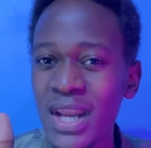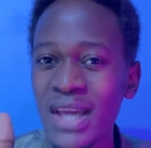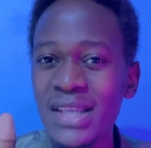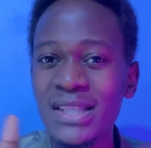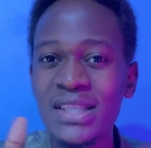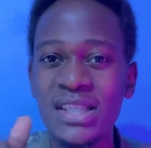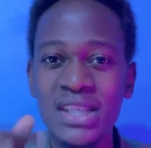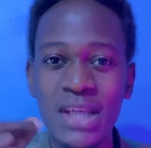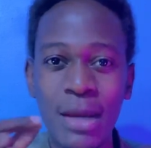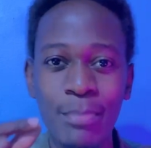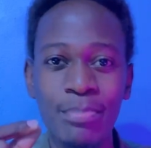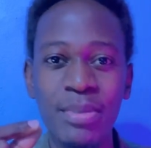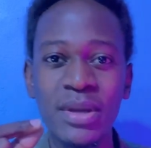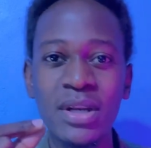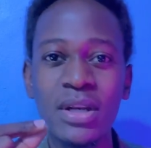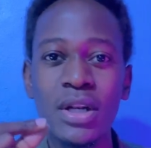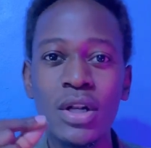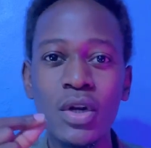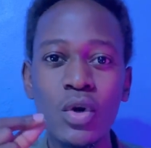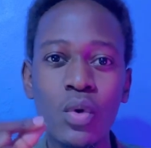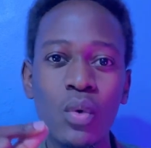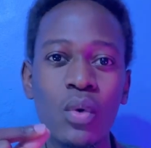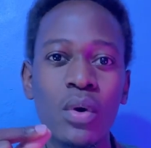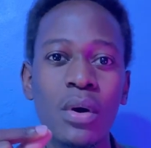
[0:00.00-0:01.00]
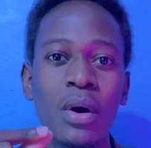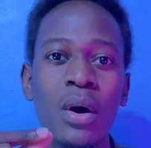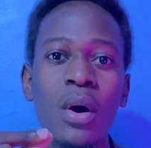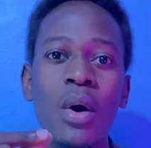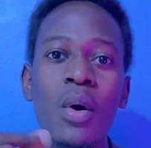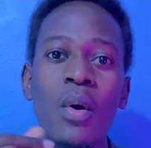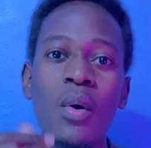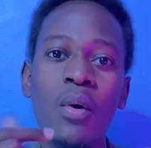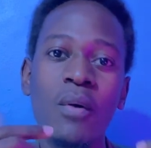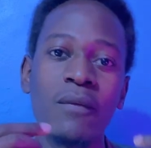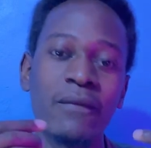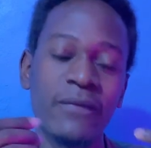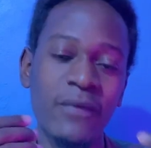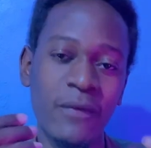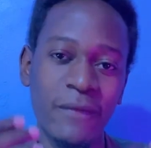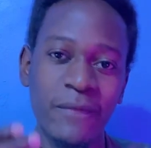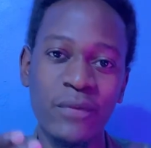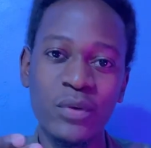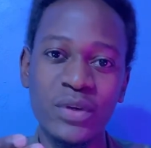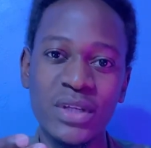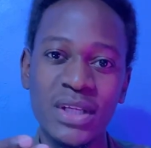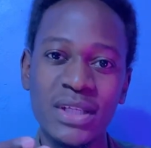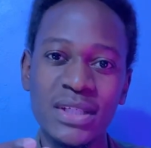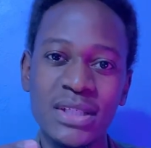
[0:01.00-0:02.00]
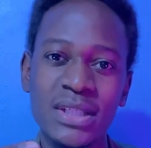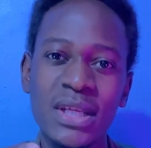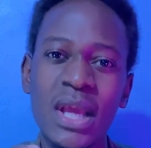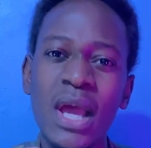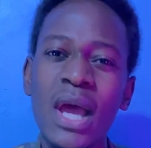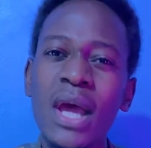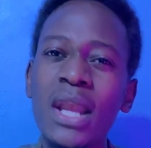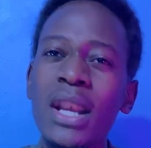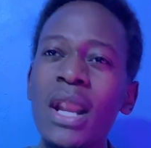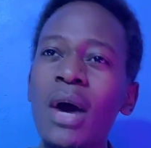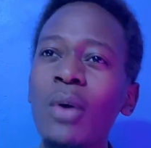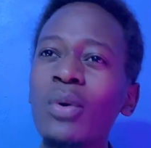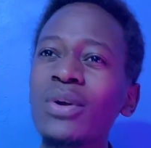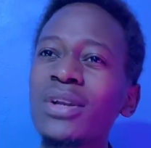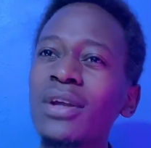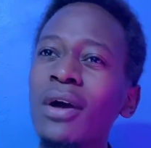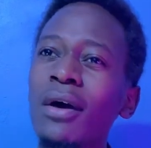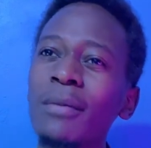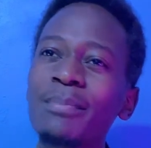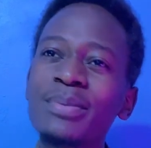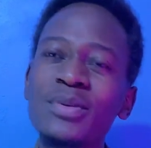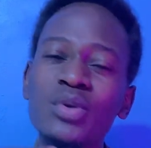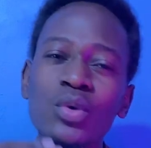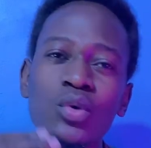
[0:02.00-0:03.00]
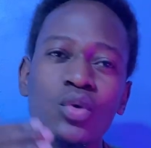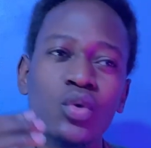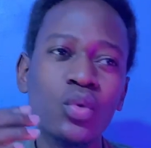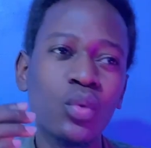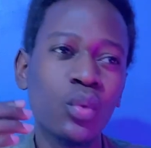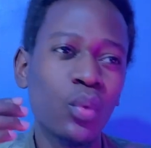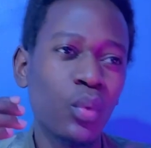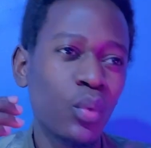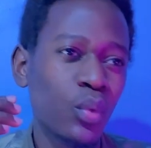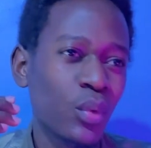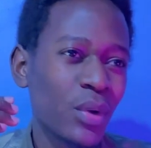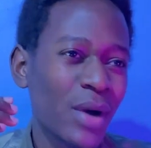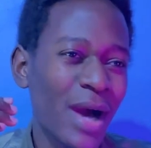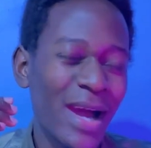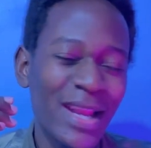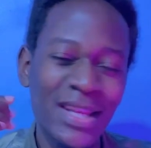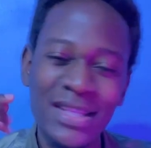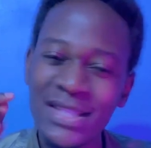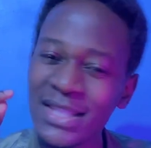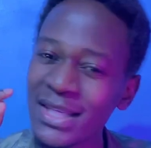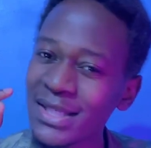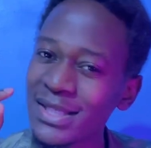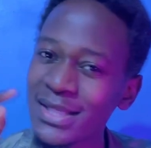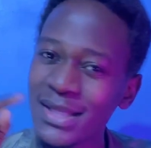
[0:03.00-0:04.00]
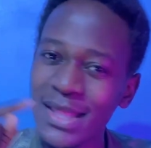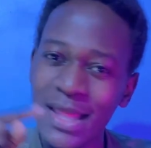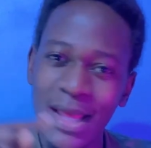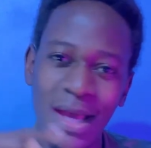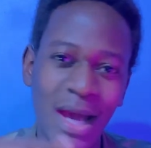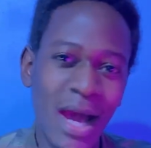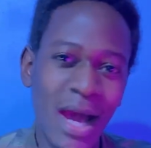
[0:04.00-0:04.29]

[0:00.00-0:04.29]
nice sharpened look of your footage. Now it helps you to adjust the